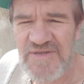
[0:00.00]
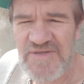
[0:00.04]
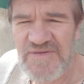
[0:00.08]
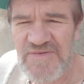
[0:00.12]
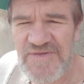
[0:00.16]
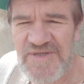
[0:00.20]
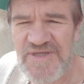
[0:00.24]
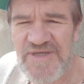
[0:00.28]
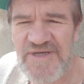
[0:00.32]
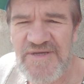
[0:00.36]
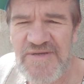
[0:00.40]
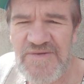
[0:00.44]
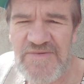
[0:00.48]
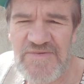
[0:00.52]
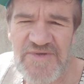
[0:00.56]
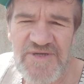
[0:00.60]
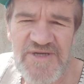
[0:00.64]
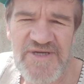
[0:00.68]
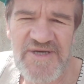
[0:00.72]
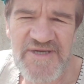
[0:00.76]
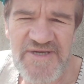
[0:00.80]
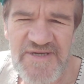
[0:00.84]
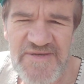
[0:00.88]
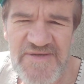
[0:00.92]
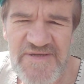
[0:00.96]
What
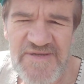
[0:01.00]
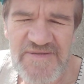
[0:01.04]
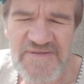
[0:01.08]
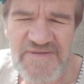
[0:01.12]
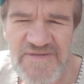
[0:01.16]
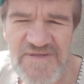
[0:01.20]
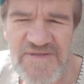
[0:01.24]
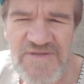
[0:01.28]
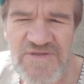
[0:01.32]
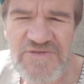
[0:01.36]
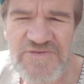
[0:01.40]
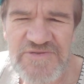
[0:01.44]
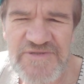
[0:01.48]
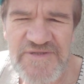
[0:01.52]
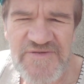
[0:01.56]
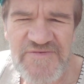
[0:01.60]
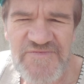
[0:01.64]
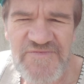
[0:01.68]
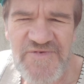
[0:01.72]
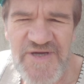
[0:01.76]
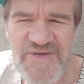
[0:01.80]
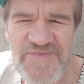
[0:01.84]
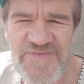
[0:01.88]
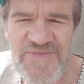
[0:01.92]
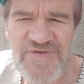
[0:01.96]
I call the
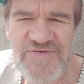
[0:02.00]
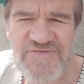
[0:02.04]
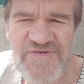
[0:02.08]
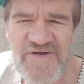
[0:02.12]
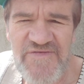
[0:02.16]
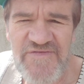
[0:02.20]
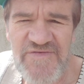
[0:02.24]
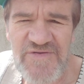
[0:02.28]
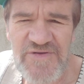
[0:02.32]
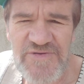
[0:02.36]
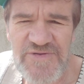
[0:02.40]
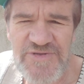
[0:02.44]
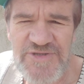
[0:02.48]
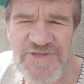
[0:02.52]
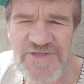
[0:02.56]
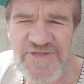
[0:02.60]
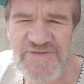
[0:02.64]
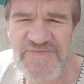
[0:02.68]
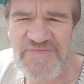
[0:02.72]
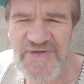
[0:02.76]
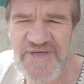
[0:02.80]
Rainbow Revolution,